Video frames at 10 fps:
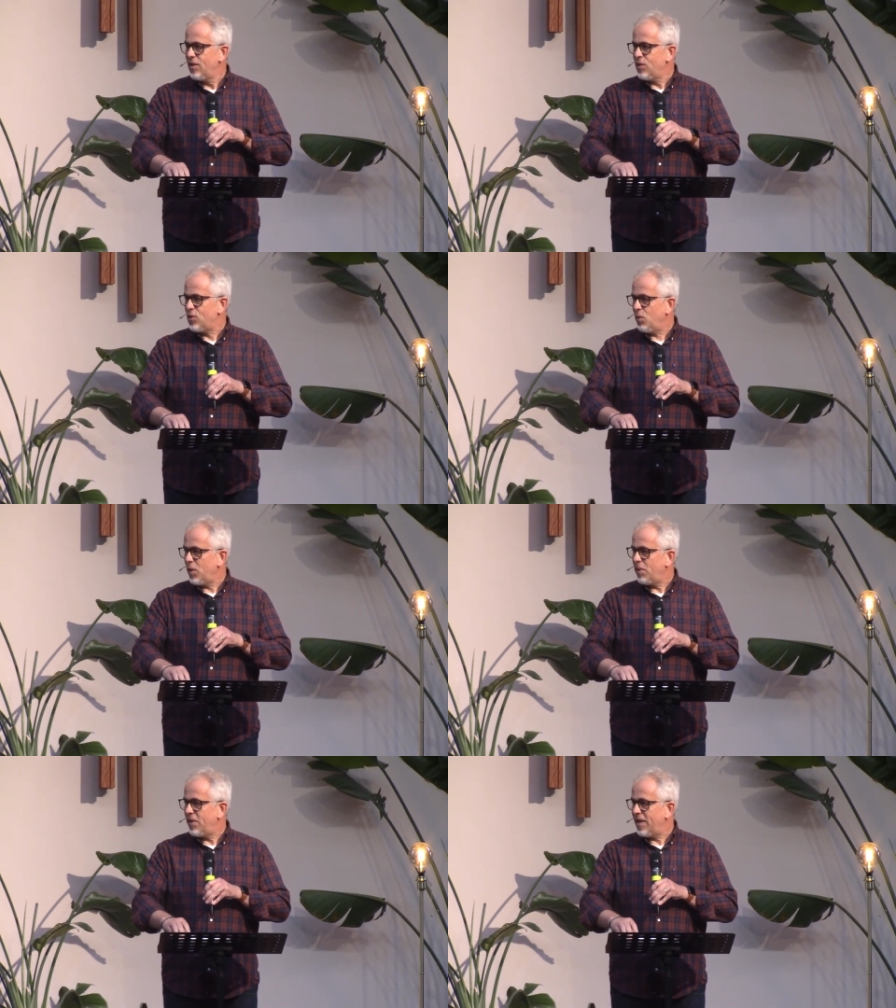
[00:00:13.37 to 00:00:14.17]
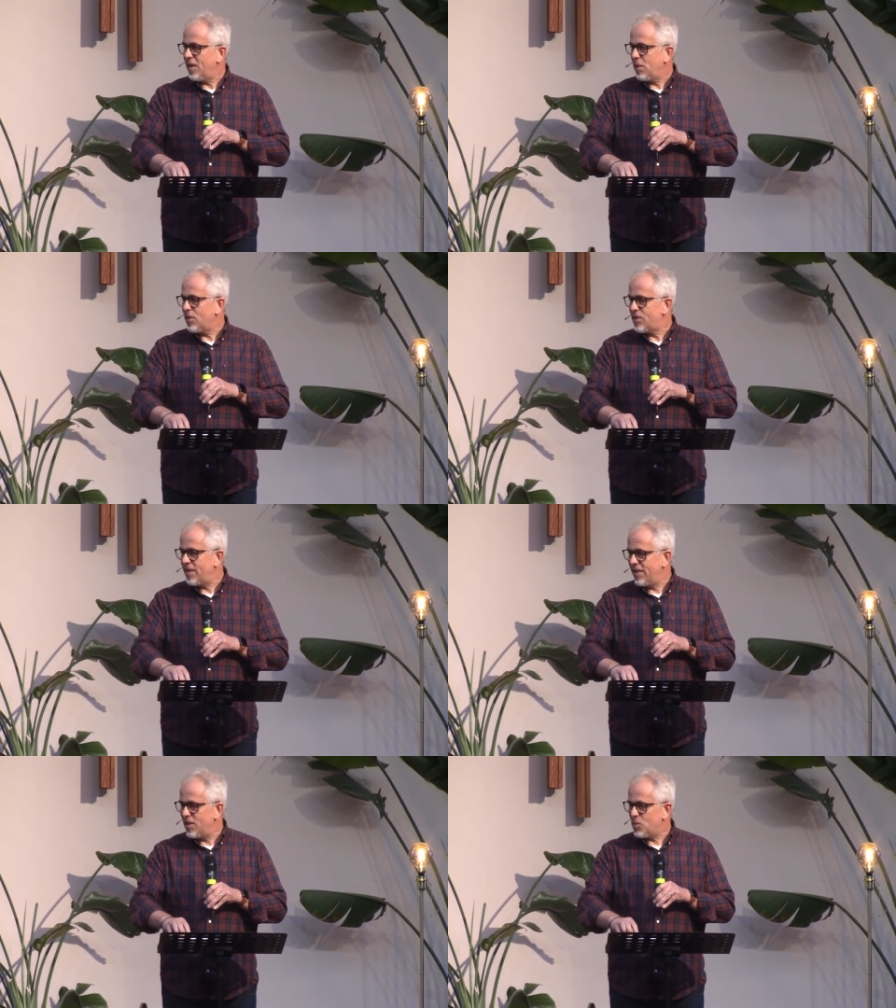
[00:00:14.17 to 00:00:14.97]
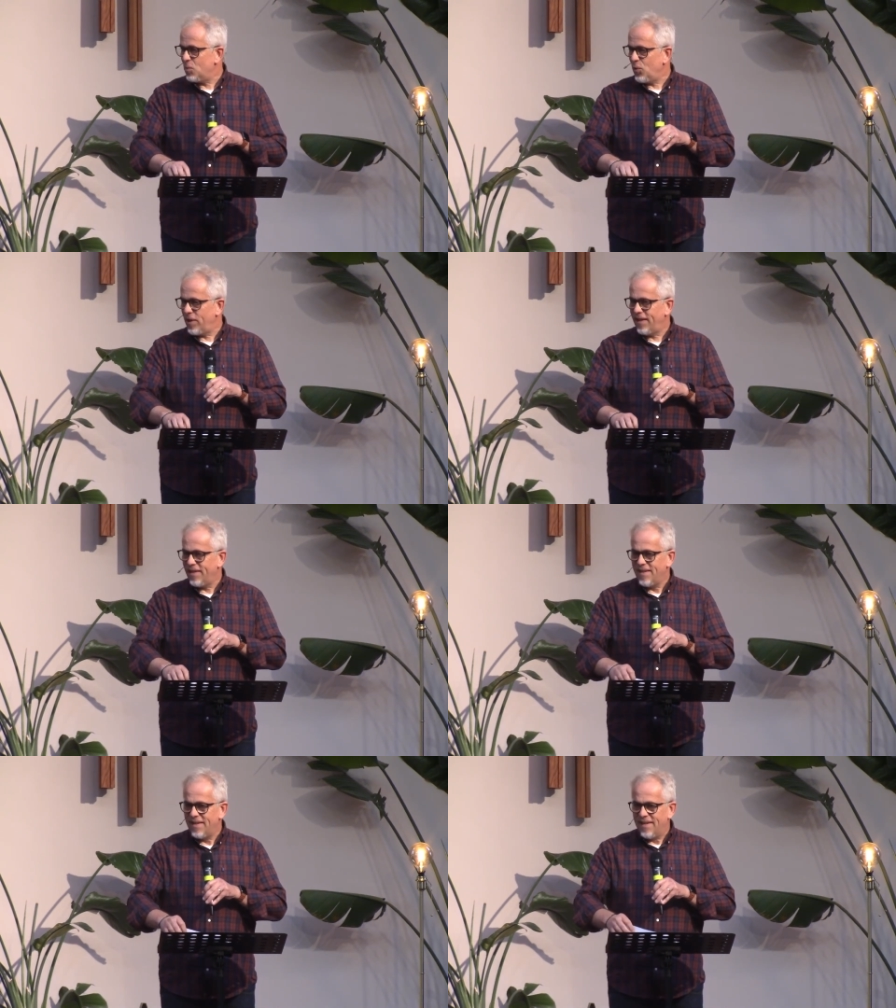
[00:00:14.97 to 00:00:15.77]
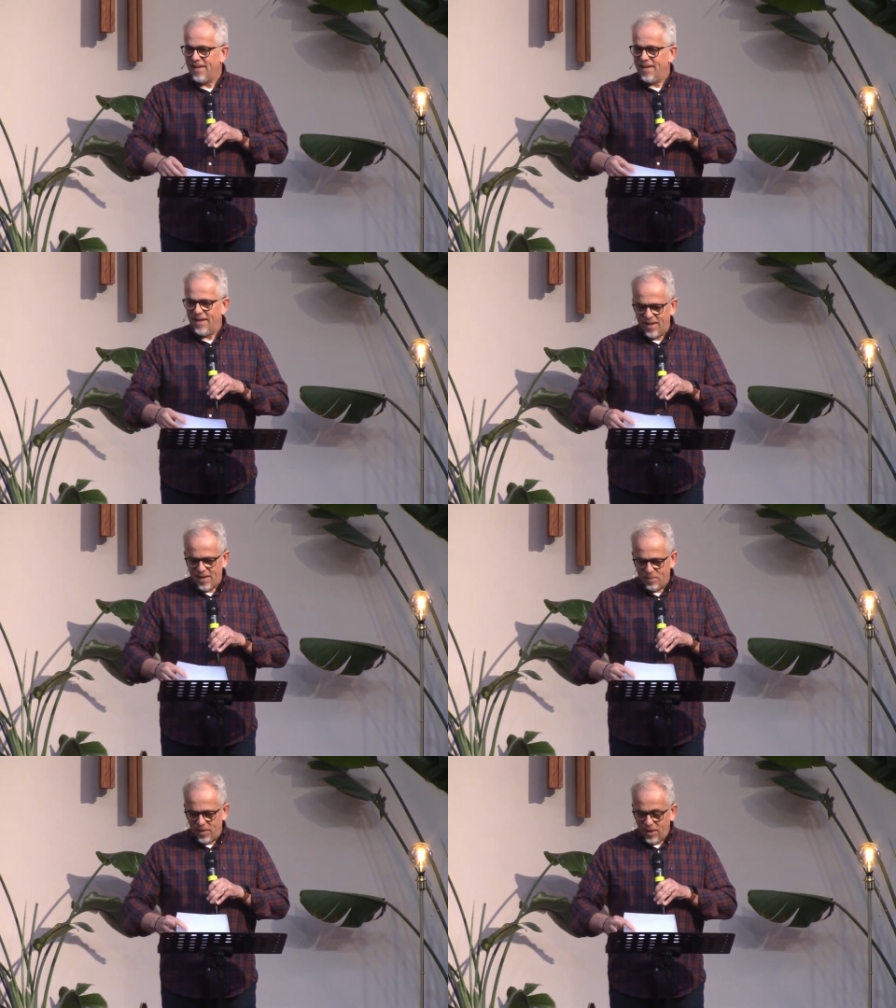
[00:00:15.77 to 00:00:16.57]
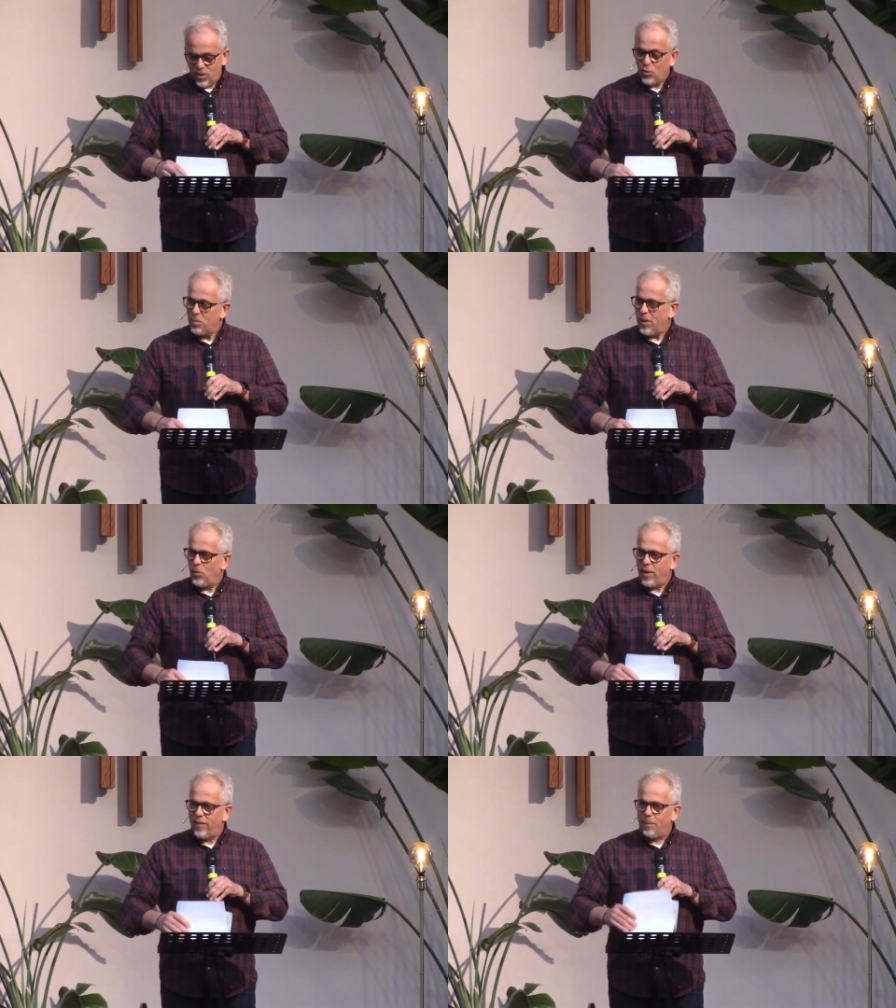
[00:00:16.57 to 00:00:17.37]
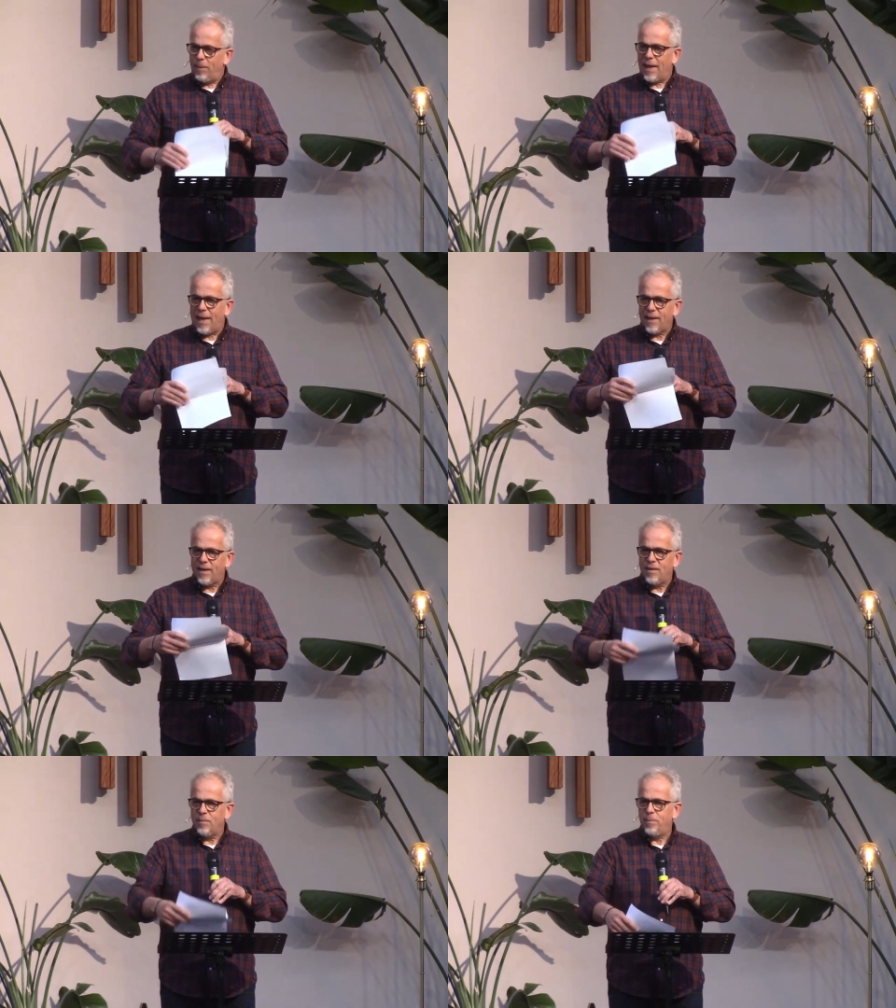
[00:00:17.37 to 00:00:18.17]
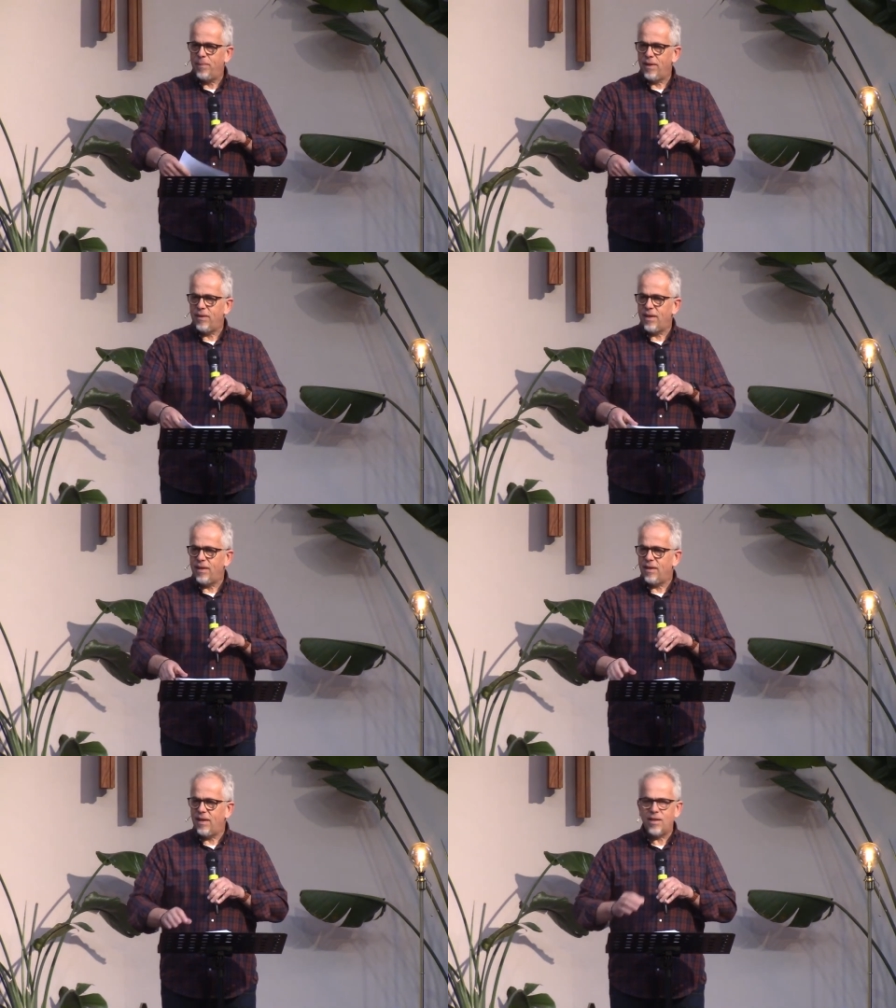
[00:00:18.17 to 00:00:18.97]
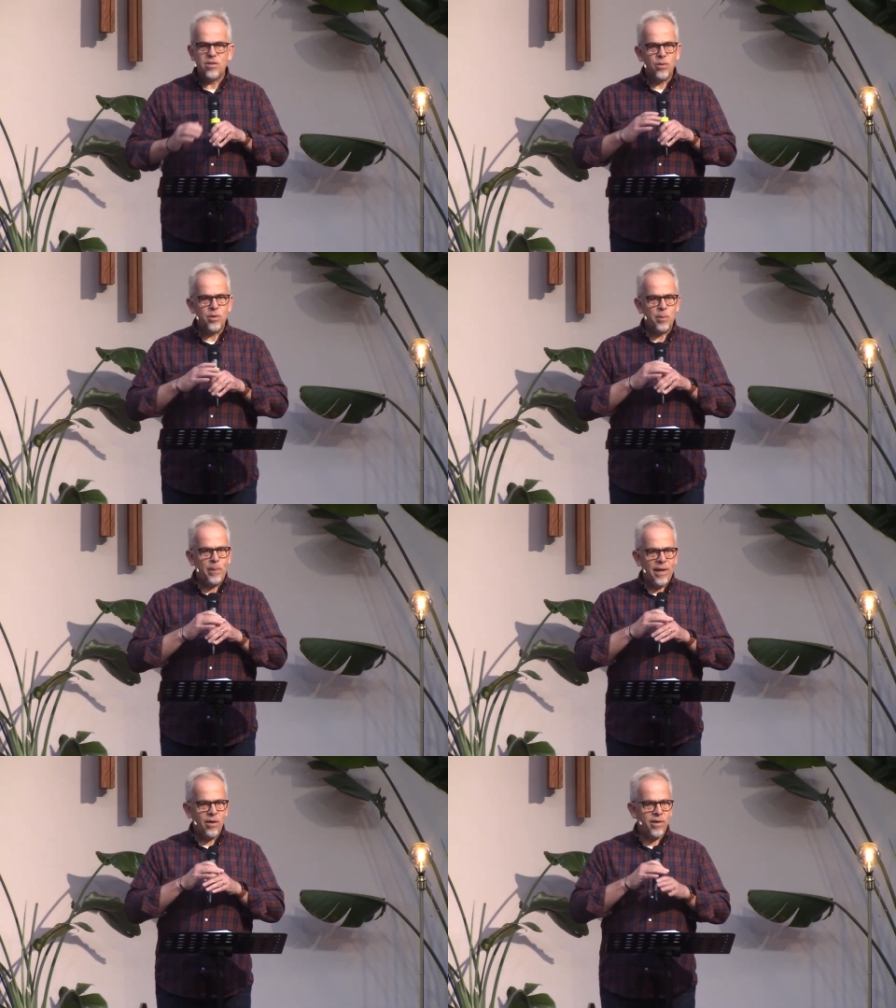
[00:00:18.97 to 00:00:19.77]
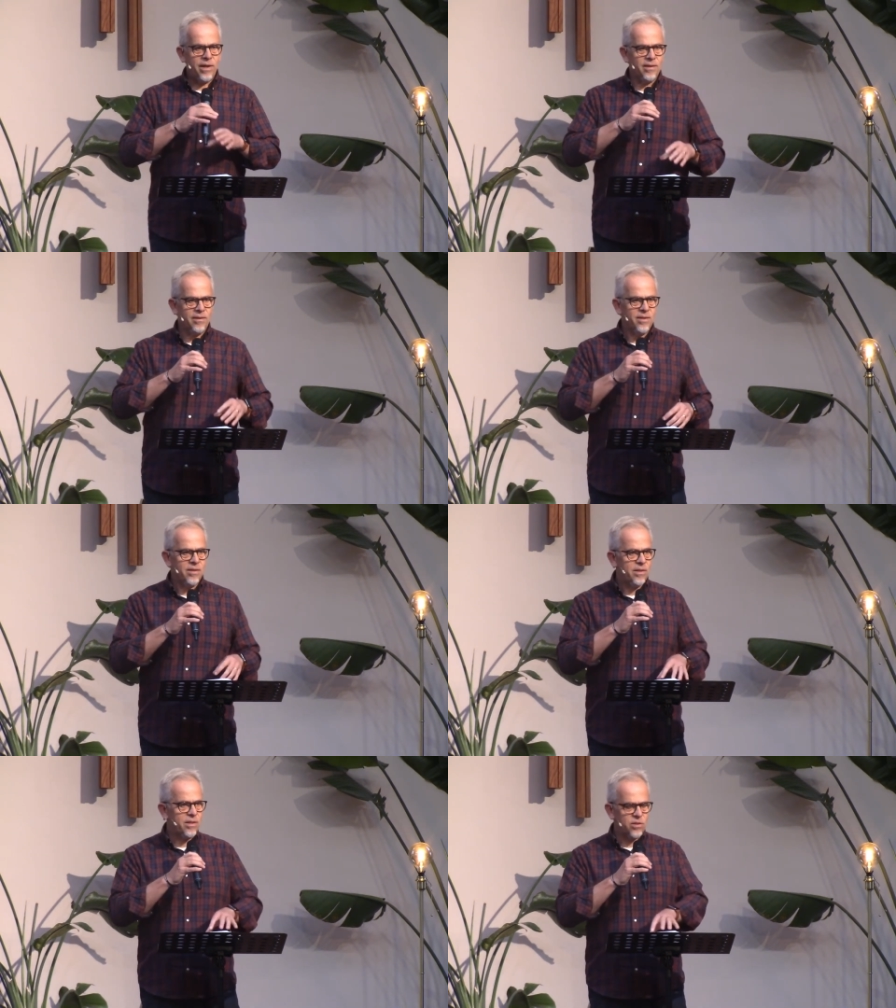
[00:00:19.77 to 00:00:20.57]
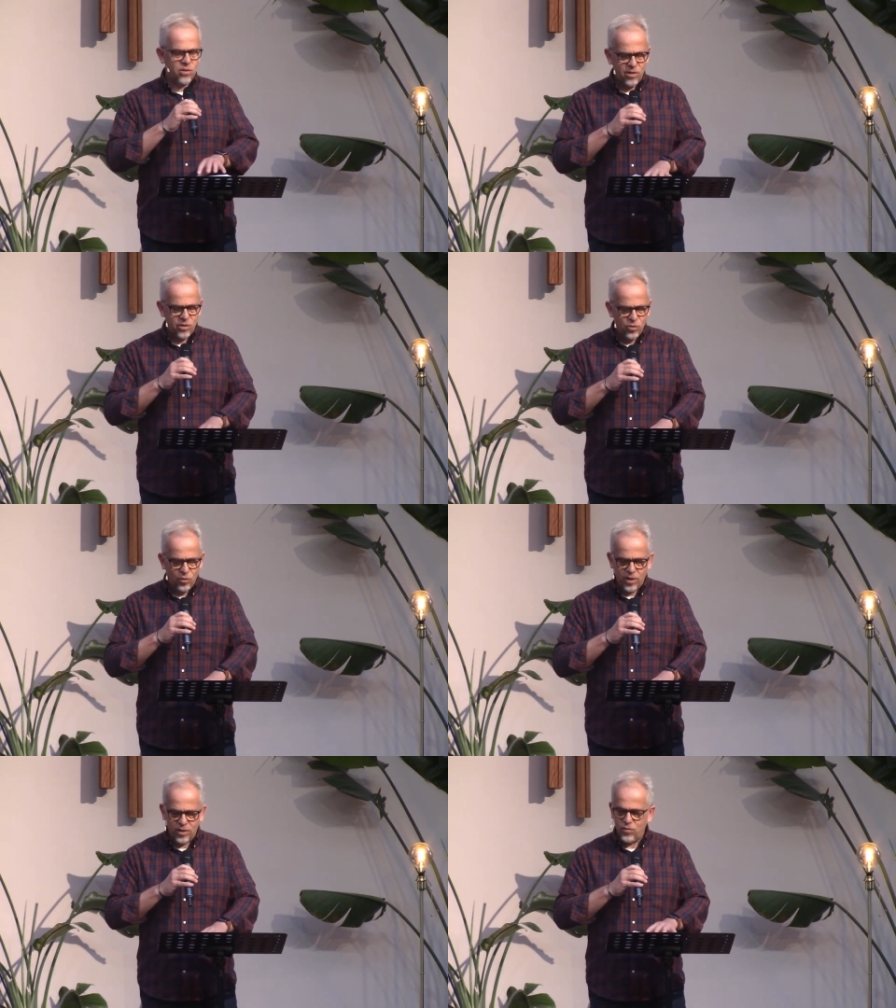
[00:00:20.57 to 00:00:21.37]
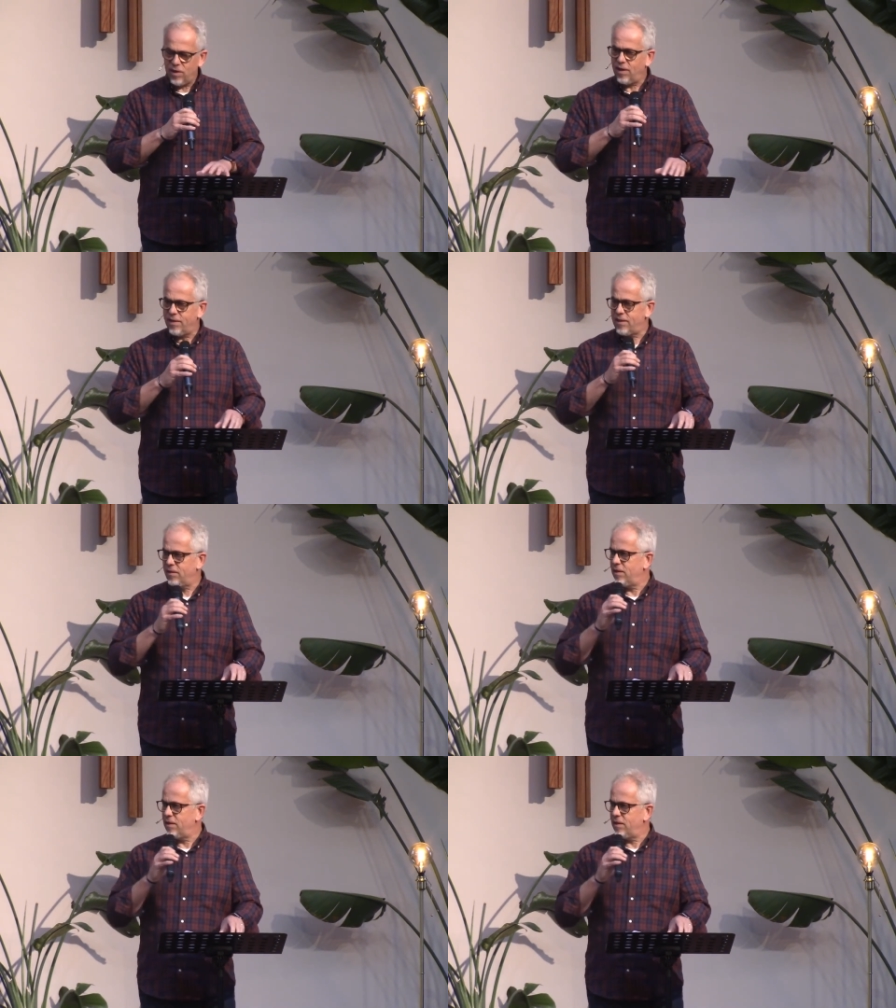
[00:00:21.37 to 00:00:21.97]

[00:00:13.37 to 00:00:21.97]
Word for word: So, we're going to be thinking about sin this morning. Um, I thought about wearing black, but then as I was preparing this, this talk, I was realizing